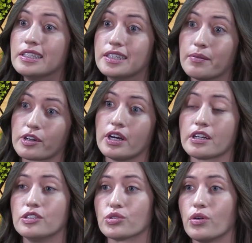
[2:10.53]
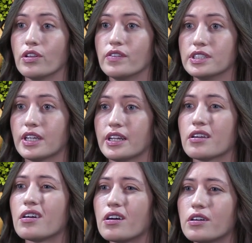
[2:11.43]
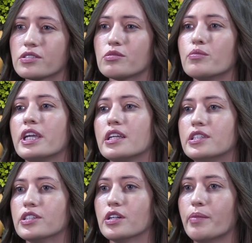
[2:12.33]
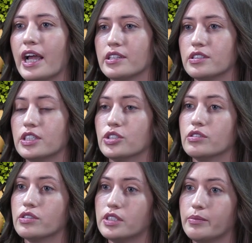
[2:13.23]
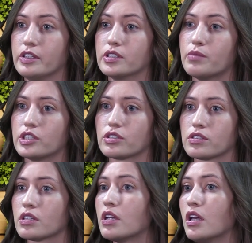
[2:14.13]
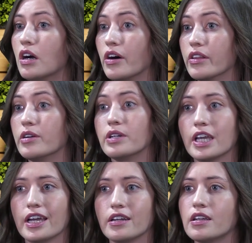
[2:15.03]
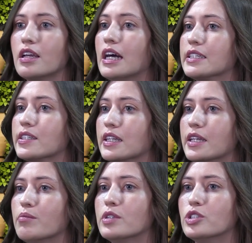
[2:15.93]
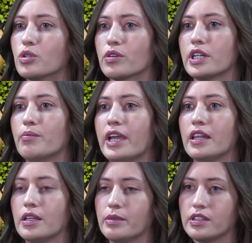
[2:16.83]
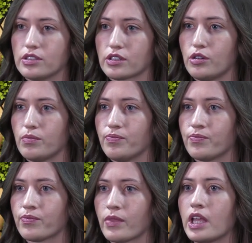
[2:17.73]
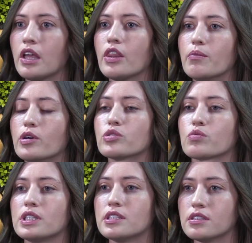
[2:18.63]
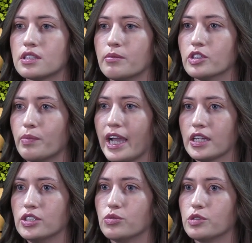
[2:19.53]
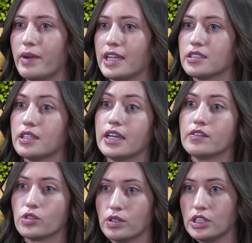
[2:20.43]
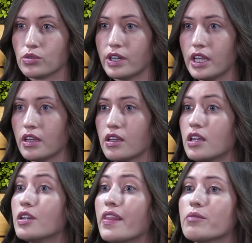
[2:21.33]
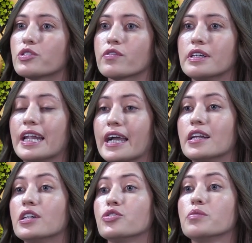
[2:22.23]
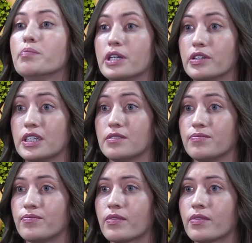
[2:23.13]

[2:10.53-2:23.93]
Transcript: Democratic control of the Senate also will make it easier to pass additional stimulus measures, although again, a slim majority may limit the scope. The most recent stimulus package was passed at the end of twenty twenty, and that was for nine hundred billion dollars.